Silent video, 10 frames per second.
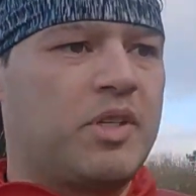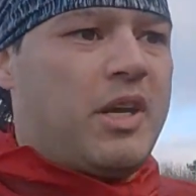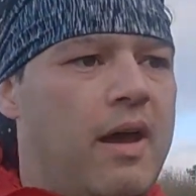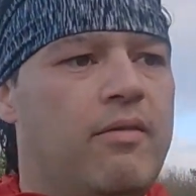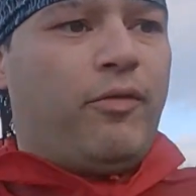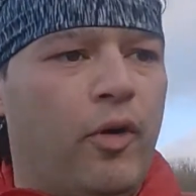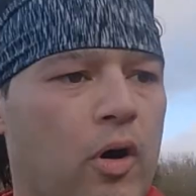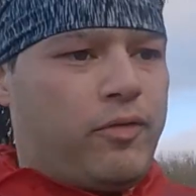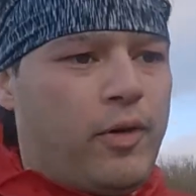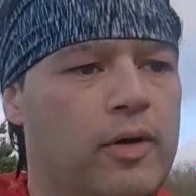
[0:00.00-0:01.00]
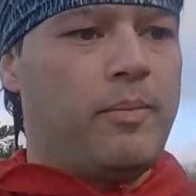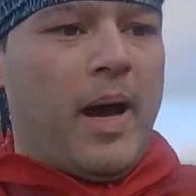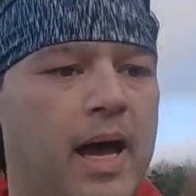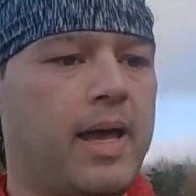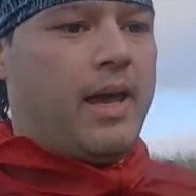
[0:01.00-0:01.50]
set of 4
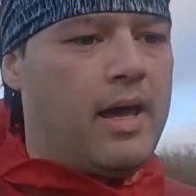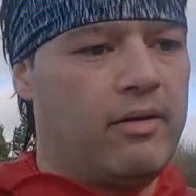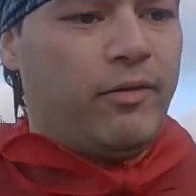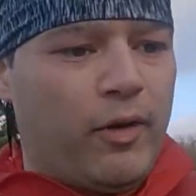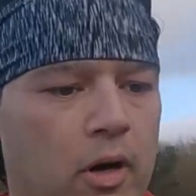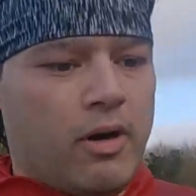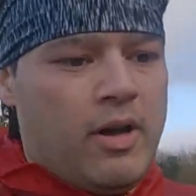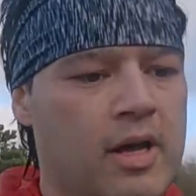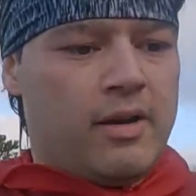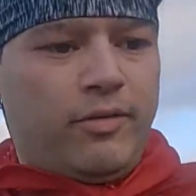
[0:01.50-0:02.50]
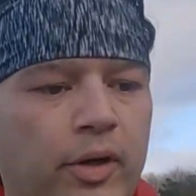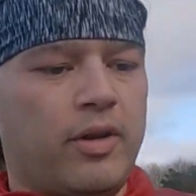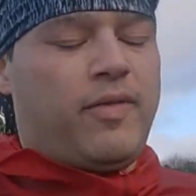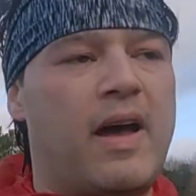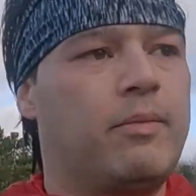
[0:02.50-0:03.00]
by
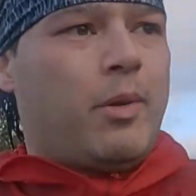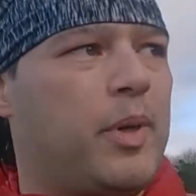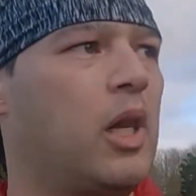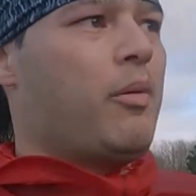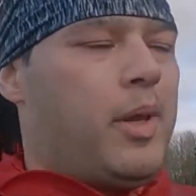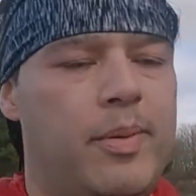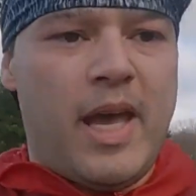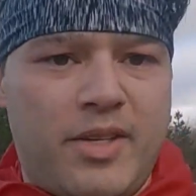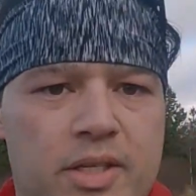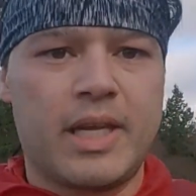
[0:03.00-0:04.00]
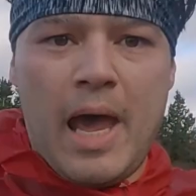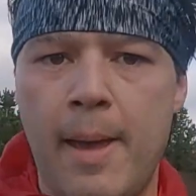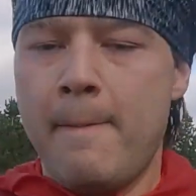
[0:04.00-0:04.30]
45 minute per kilometre paces.